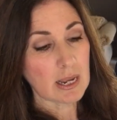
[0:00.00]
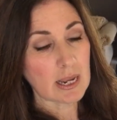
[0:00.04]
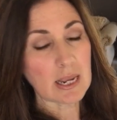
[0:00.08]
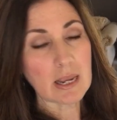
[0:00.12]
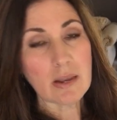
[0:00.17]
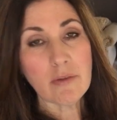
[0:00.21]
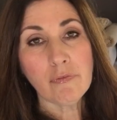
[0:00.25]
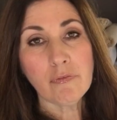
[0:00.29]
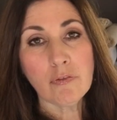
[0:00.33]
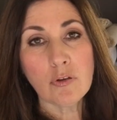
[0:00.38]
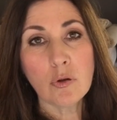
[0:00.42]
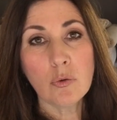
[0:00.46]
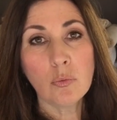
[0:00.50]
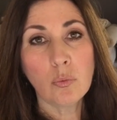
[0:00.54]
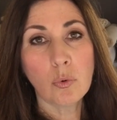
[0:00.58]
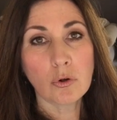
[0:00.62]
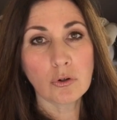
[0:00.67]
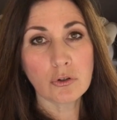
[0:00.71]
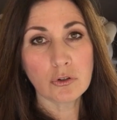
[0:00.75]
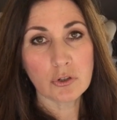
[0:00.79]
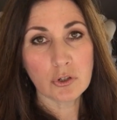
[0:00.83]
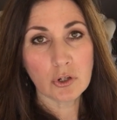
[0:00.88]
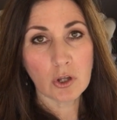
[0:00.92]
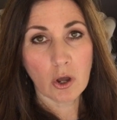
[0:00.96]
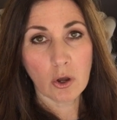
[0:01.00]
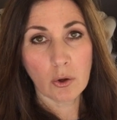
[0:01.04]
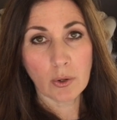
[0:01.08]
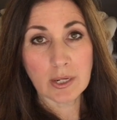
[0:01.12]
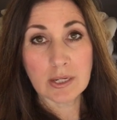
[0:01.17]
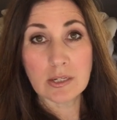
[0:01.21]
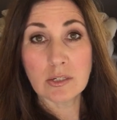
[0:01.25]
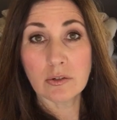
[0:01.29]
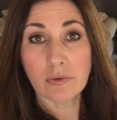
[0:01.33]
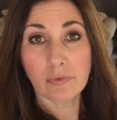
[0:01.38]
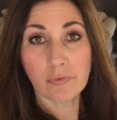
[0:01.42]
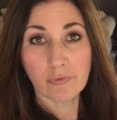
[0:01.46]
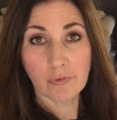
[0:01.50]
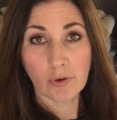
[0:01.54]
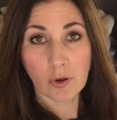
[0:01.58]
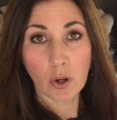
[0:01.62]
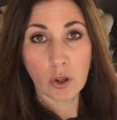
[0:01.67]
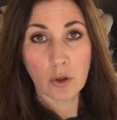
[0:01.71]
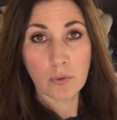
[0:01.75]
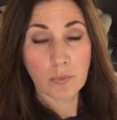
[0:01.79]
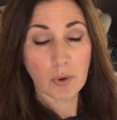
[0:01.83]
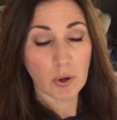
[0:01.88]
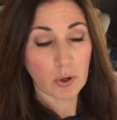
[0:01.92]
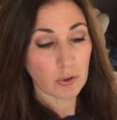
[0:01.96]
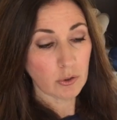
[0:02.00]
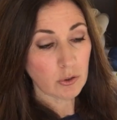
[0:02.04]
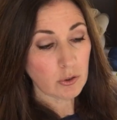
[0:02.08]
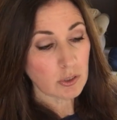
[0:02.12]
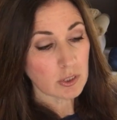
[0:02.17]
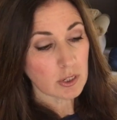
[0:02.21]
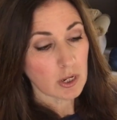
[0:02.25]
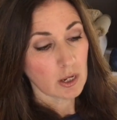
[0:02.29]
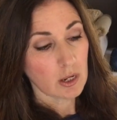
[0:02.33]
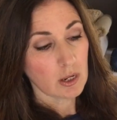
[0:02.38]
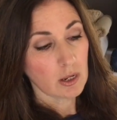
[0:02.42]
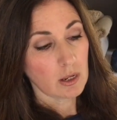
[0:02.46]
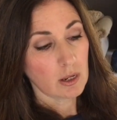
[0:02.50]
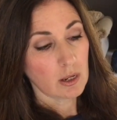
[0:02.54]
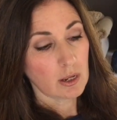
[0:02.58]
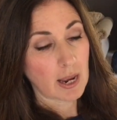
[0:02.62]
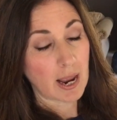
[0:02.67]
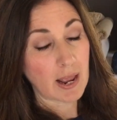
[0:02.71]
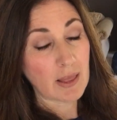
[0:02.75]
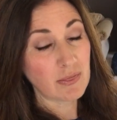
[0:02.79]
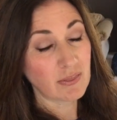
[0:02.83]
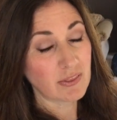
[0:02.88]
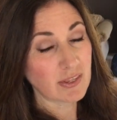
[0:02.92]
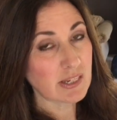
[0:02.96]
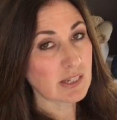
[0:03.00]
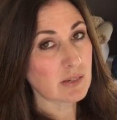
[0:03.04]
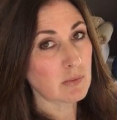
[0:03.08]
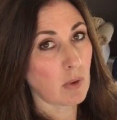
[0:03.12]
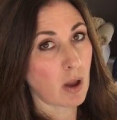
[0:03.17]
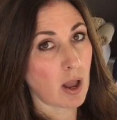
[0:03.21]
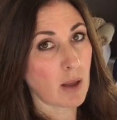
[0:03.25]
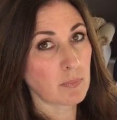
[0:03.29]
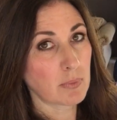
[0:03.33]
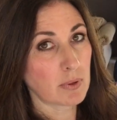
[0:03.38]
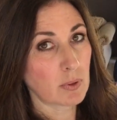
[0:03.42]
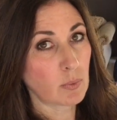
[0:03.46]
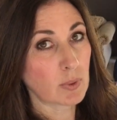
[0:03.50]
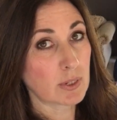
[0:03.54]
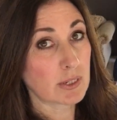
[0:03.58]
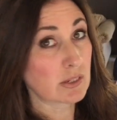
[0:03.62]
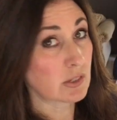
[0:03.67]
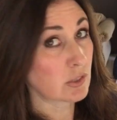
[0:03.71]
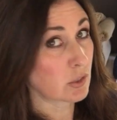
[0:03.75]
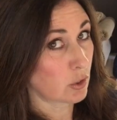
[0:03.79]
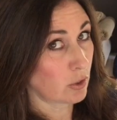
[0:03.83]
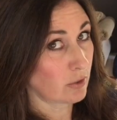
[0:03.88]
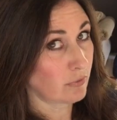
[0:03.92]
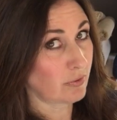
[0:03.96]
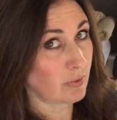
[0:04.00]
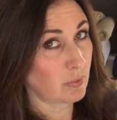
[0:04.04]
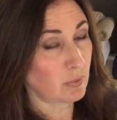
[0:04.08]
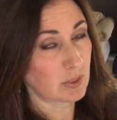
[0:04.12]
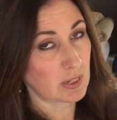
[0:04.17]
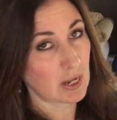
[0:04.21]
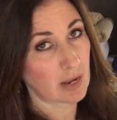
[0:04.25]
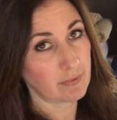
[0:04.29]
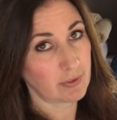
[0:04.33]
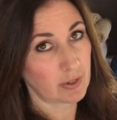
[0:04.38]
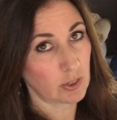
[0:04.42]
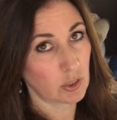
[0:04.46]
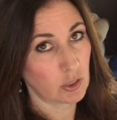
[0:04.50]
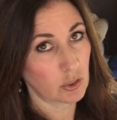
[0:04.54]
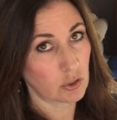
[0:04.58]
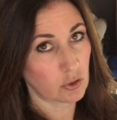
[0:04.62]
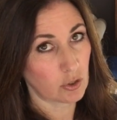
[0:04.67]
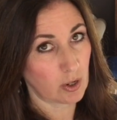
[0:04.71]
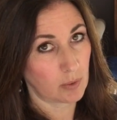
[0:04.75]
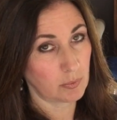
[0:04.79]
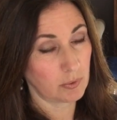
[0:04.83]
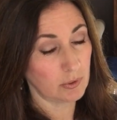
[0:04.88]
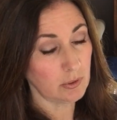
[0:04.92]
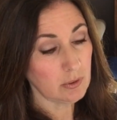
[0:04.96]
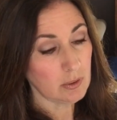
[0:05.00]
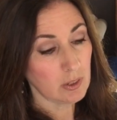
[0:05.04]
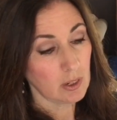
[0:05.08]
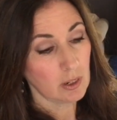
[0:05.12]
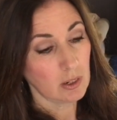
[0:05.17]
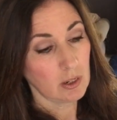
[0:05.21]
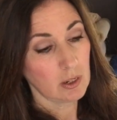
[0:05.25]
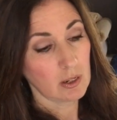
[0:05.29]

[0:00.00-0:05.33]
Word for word: If you want to go into follow mode, and this might be where Sophie was having her trouble,